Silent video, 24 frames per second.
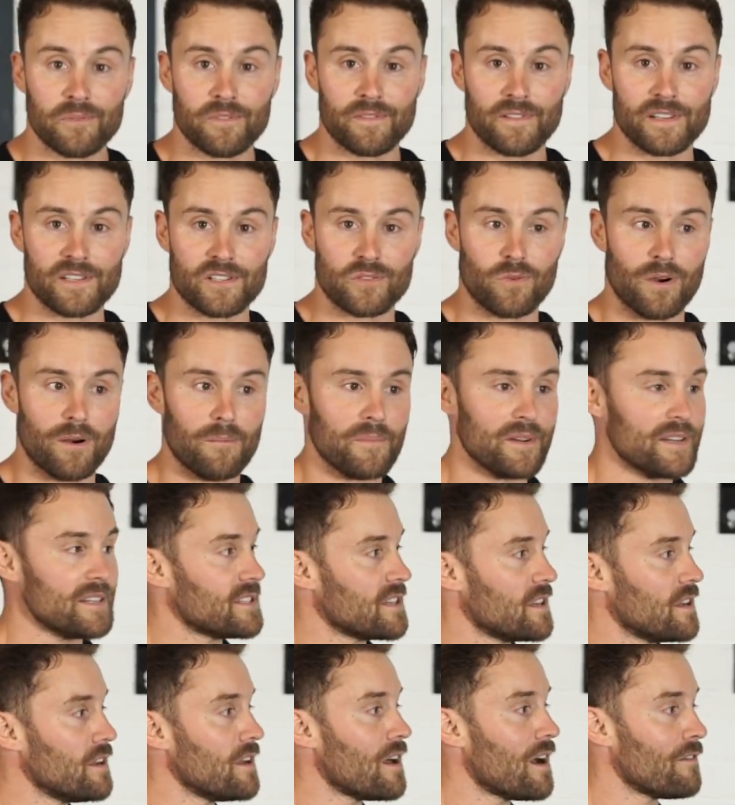with this one, but
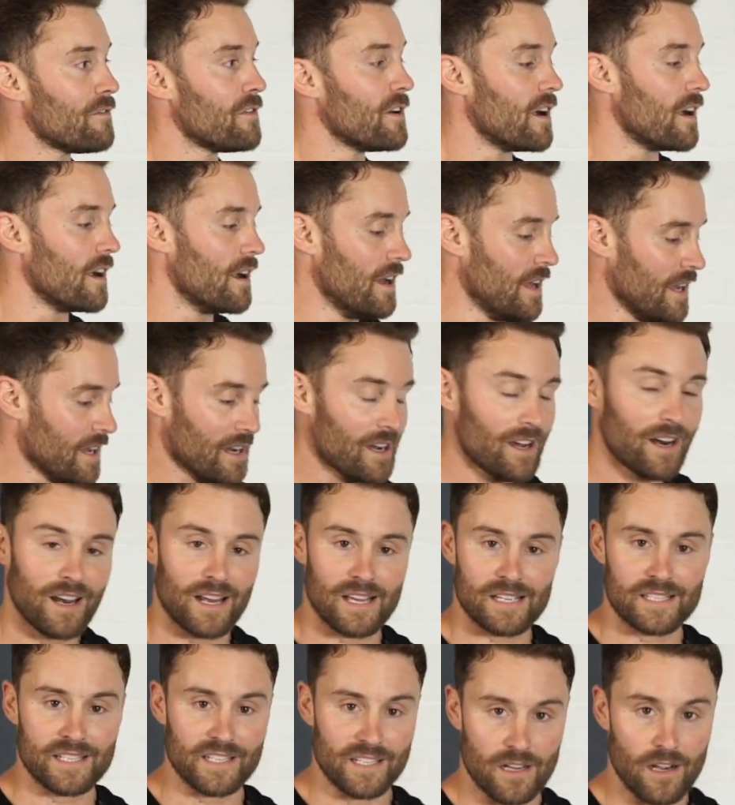it's another
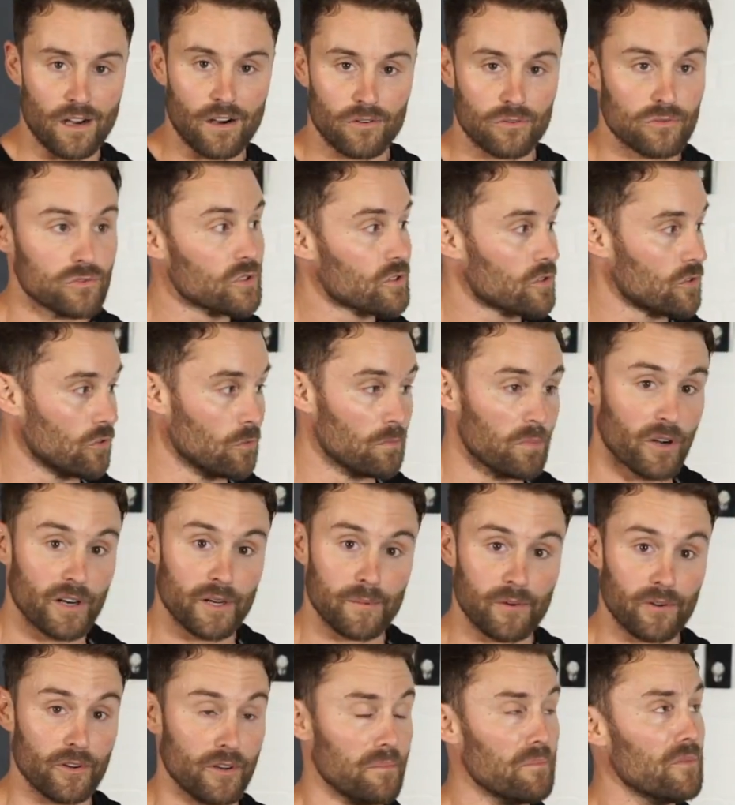classic old school
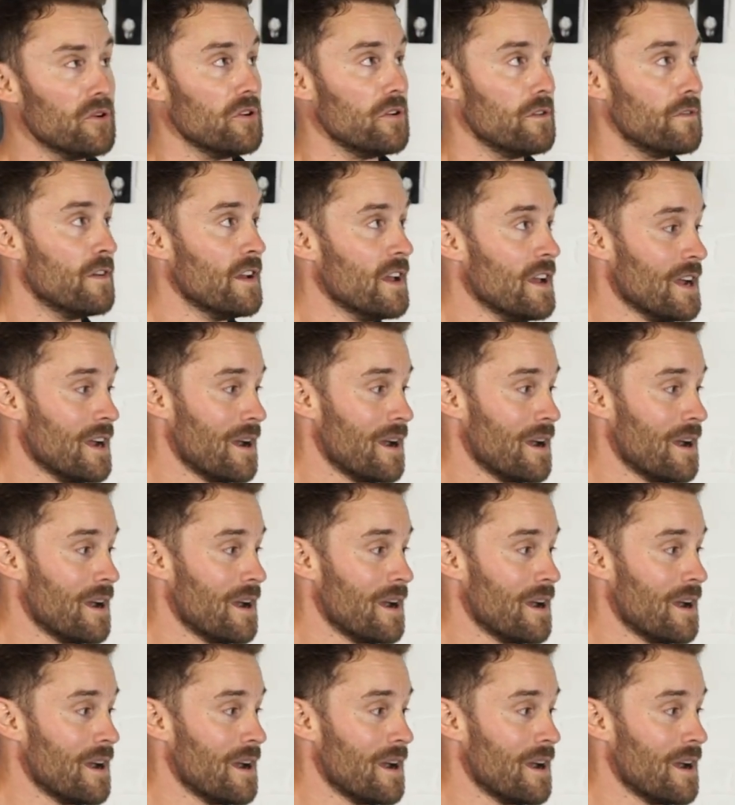bodybuilding move.